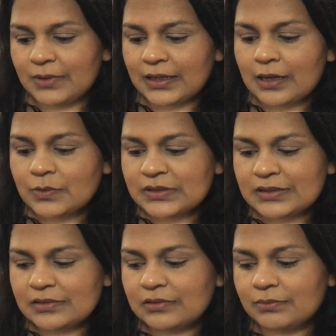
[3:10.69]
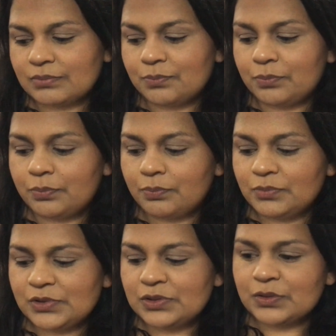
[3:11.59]
Like, I was still
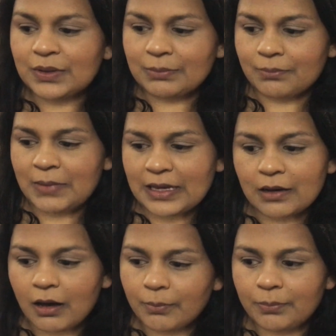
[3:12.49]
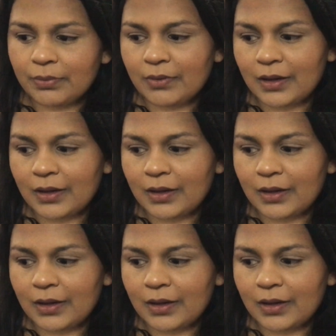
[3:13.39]
doing makeup